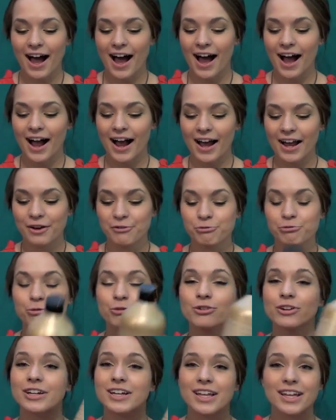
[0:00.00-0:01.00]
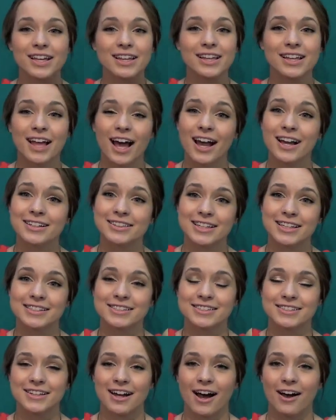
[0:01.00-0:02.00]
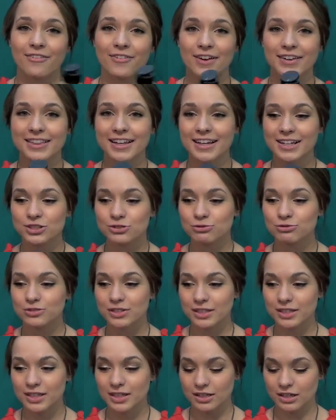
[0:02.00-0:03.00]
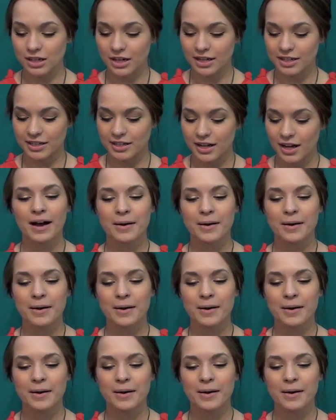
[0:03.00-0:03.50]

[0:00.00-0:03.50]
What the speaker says: I really like this stuff. I think it's really good.